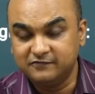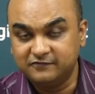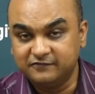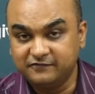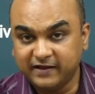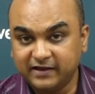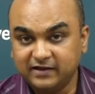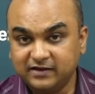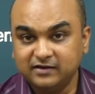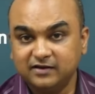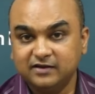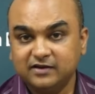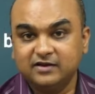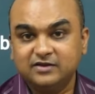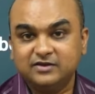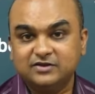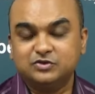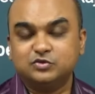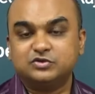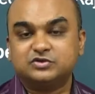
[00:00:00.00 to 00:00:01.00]
when
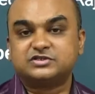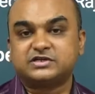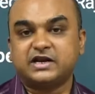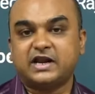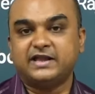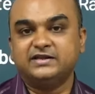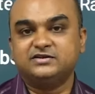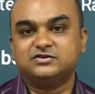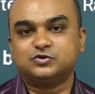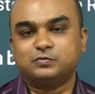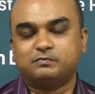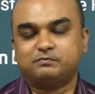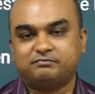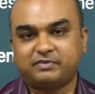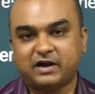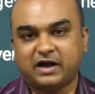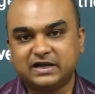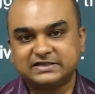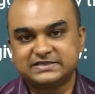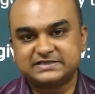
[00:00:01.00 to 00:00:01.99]
you try to
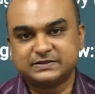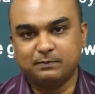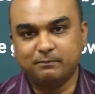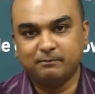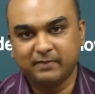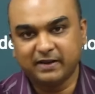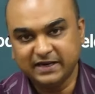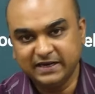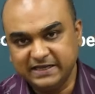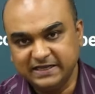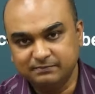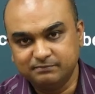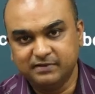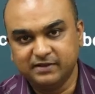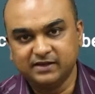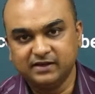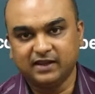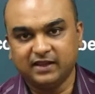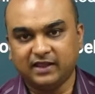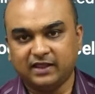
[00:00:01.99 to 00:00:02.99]
pass money
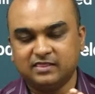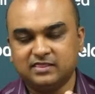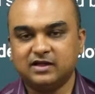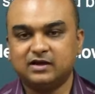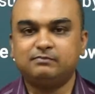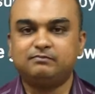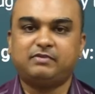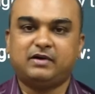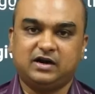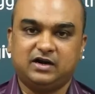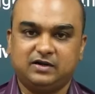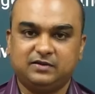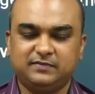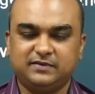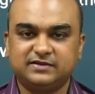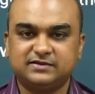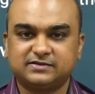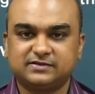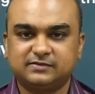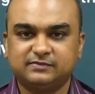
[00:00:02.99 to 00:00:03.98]
bill in the Parliament.
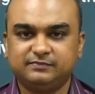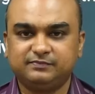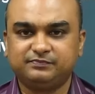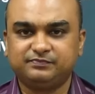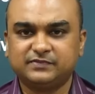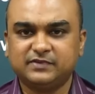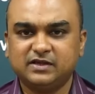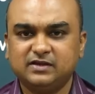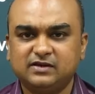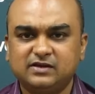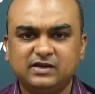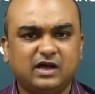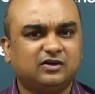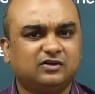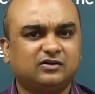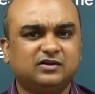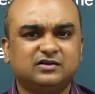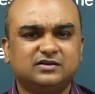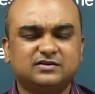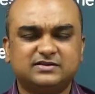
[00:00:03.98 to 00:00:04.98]

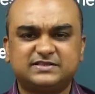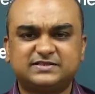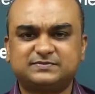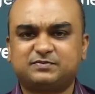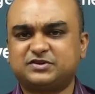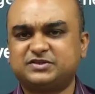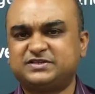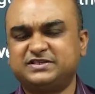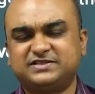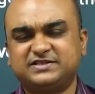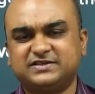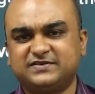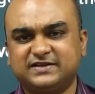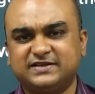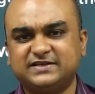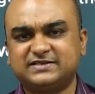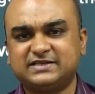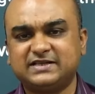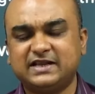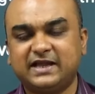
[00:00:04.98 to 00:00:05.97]
Now, this procedure
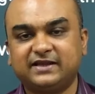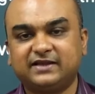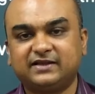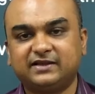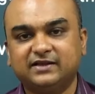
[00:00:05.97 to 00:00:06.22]
is like,